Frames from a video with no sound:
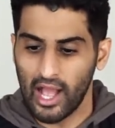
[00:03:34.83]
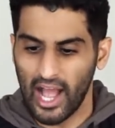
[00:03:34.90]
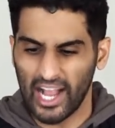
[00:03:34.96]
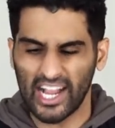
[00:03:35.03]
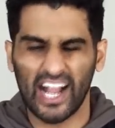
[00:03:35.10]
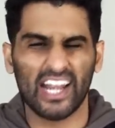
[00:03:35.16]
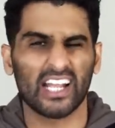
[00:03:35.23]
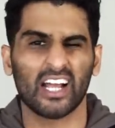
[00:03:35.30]
I
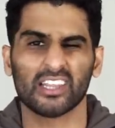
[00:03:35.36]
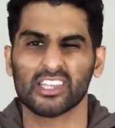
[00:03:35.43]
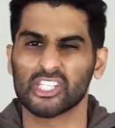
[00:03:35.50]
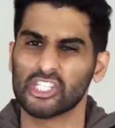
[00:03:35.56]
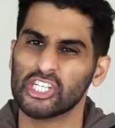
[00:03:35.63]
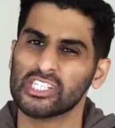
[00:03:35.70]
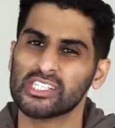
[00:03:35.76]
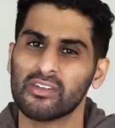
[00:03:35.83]
kind of got the
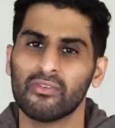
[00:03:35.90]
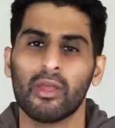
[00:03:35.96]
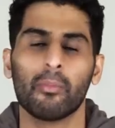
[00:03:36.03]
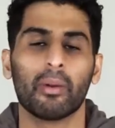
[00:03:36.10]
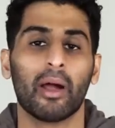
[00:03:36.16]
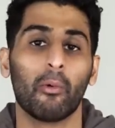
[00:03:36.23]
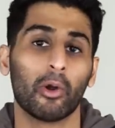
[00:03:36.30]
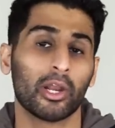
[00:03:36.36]
gist of it,
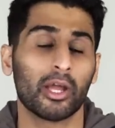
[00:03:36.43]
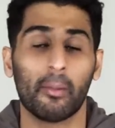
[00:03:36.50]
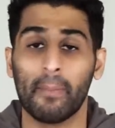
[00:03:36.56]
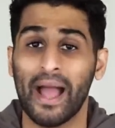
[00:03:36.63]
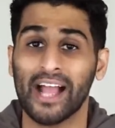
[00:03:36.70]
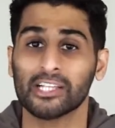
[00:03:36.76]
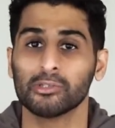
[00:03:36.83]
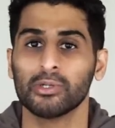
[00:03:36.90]
but I want to come
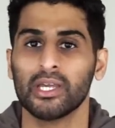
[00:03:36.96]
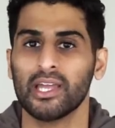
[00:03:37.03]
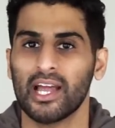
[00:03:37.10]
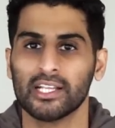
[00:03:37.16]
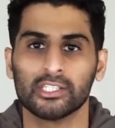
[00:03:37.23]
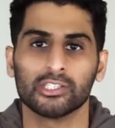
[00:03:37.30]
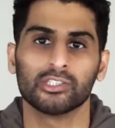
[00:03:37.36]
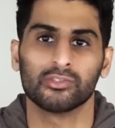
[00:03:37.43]
back to it.
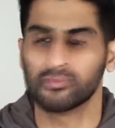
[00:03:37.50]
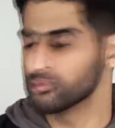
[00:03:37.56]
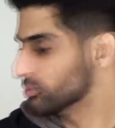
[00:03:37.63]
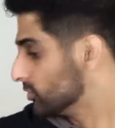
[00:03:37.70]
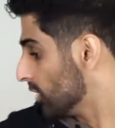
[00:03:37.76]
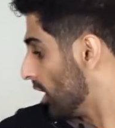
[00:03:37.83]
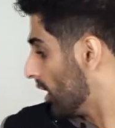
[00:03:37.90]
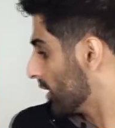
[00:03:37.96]
I just
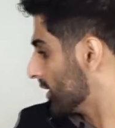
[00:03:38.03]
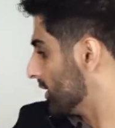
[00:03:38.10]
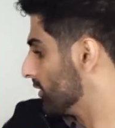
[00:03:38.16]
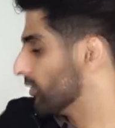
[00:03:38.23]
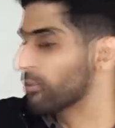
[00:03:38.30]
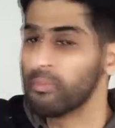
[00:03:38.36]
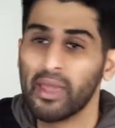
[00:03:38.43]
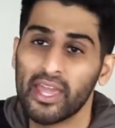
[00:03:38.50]
dog
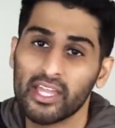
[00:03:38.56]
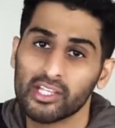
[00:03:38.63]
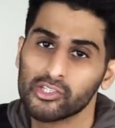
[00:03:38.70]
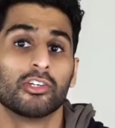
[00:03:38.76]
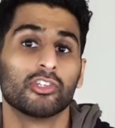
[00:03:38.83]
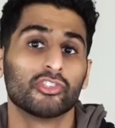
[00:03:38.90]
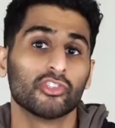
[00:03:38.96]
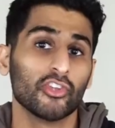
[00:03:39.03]
ear the page.
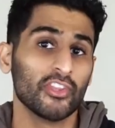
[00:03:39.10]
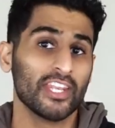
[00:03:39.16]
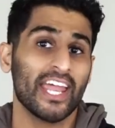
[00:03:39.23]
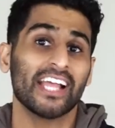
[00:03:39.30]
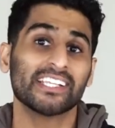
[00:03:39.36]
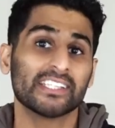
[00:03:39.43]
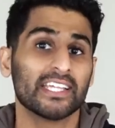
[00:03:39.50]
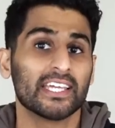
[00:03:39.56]
So the
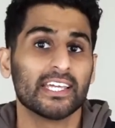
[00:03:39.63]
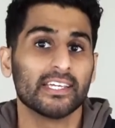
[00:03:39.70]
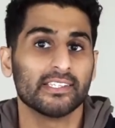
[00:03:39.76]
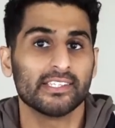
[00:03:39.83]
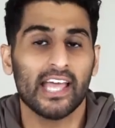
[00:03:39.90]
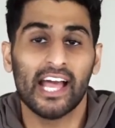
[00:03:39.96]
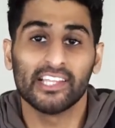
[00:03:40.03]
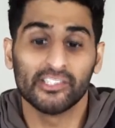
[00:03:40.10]
next thing
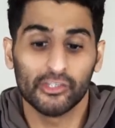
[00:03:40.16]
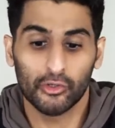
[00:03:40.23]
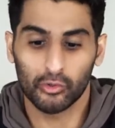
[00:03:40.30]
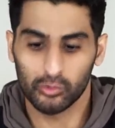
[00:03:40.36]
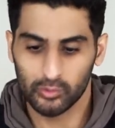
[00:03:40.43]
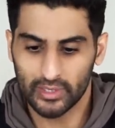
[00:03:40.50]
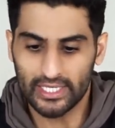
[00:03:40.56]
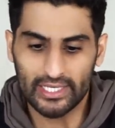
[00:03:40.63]
is, as
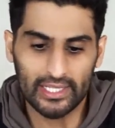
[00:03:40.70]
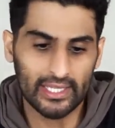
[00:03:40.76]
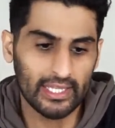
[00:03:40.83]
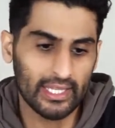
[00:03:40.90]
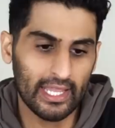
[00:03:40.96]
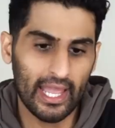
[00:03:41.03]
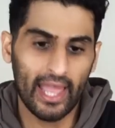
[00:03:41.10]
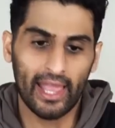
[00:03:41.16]
you're
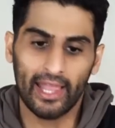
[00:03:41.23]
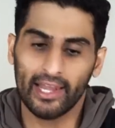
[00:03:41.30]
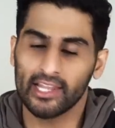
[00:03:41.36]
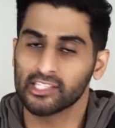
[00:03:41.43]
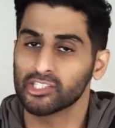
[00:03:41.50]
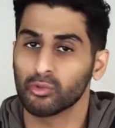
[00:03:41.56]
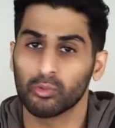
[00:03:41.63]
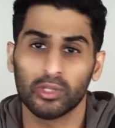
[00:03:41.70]
reading and
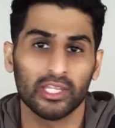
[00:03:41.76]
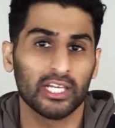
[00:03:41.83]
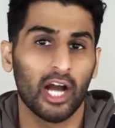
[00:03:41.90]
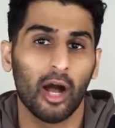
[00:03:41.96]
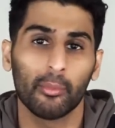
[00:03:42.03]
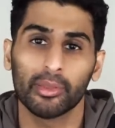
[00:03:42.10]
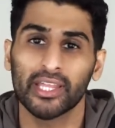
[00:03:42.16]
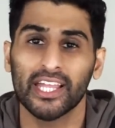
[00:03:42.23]
it's a really
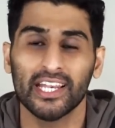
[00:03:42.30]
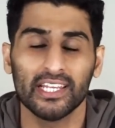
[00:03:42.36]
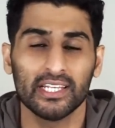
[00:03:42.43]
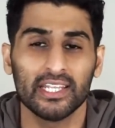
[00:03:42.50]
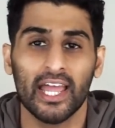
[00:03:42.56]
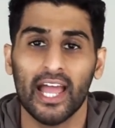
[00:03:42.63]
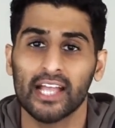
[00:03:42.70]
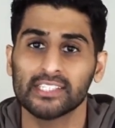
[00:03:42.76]

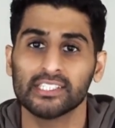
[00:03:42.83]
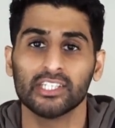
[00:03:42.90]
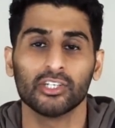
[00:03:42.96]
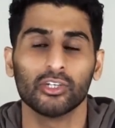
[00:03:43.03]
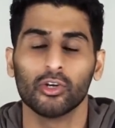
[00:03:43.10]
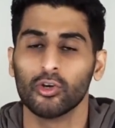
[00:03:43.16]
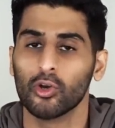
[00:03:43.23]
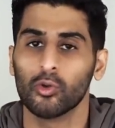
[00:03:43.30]
complicated text and
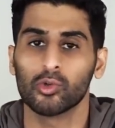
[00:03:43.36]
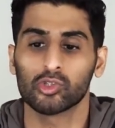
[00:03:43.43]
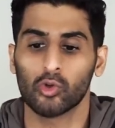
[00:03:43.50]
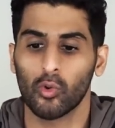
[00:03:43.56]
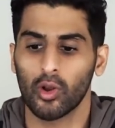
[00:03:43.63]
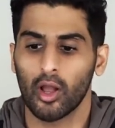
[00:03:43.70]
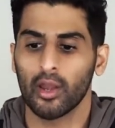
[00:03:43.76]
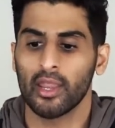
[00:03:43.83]
you don't know what's
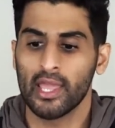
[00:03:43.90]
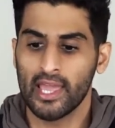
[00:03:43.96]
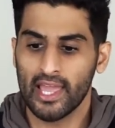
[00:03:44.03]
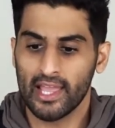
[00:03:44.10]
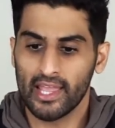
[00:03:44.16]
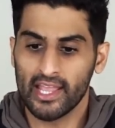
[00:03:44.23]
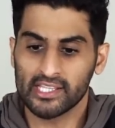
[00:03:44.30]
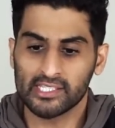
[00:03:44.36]
going on,
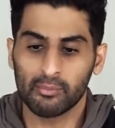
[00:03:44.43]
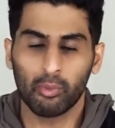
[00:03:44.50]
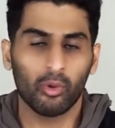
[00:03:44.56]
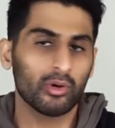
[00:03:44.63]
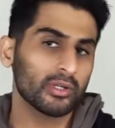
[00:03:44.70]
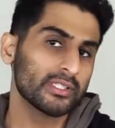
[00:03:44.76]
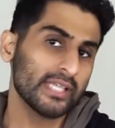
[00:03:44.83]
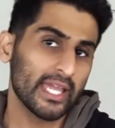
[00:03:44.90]
it's
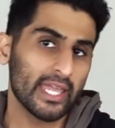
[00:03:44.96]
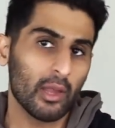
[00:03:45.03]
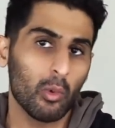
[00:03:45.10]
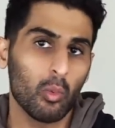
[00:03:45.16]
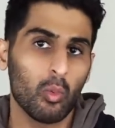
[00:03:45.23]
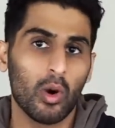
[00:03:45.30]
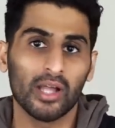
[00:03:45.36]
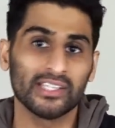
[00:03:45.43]
important to take it
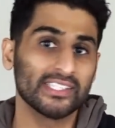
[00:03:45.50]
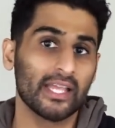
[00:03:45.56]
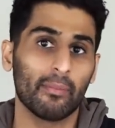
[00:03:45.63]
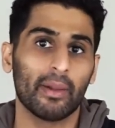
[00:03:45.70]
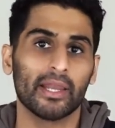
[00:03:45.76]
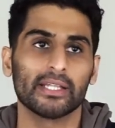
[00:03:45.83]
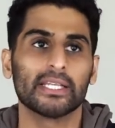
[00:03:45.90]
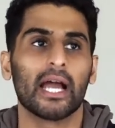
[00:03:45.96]
one step
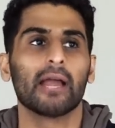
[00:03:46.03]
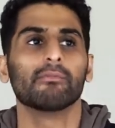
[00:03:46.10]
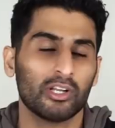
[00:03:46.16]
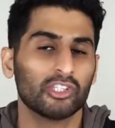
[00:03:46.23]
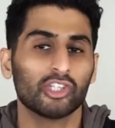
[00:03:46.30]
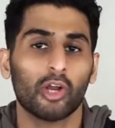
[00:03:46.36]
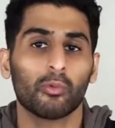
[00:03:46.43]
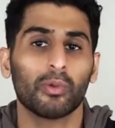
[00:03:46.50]
at a time. When
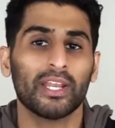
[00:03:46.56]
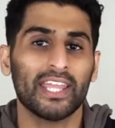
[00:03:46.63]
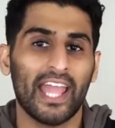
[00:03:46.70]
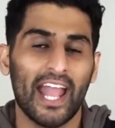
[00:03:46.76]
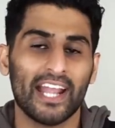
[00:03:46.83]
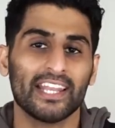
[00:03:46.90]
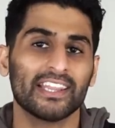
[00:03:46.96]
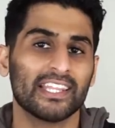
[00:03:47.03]
you start reading
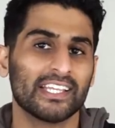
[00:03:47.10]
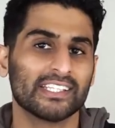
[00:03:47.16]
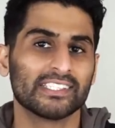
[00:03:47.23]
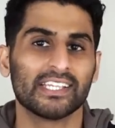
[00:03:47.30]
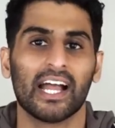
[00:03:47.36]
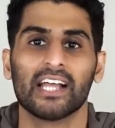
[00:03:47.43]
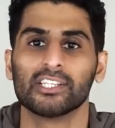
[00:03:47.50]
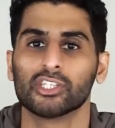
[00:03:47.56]
anything in
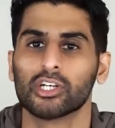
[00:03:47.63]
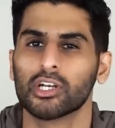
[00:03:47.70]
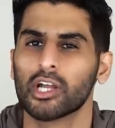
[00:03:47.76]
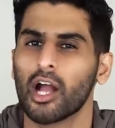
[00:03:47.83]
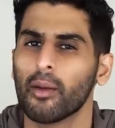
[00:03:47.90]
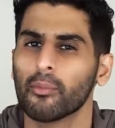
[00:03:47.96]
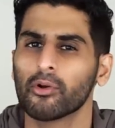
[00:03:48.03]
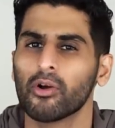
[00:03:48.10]
science, you're gonna
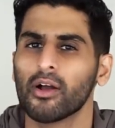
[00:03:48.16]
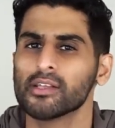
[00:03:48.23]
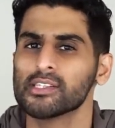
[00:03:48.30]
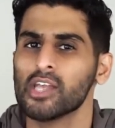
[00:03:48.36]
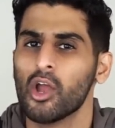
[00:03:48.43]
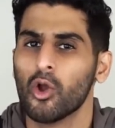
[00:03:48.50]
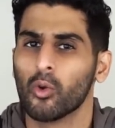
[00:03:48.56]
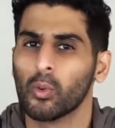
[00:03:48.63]
come across
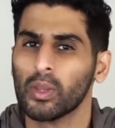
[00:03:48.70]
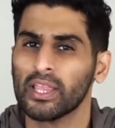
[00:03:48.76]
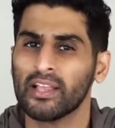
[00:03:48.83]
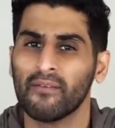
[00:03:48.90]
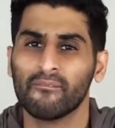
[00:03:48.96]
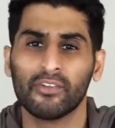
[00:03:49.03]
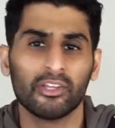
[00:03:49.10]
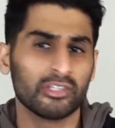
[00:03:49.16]
really
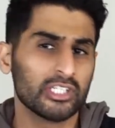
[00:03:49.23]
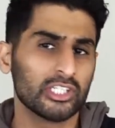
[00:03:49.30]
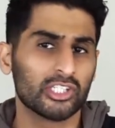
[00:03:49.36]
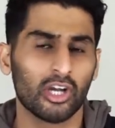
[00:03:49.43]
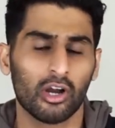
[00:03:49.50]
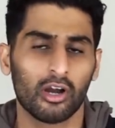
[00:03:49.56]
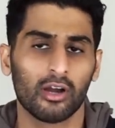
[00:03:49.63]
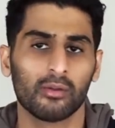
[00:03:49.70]
confusing
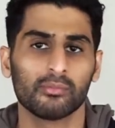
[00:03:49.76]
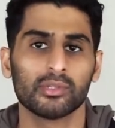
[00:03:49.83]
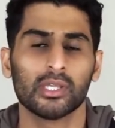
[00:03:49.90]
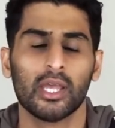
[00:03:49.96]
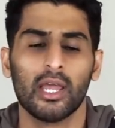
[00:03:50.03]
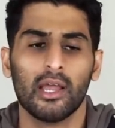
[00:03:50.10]
terms.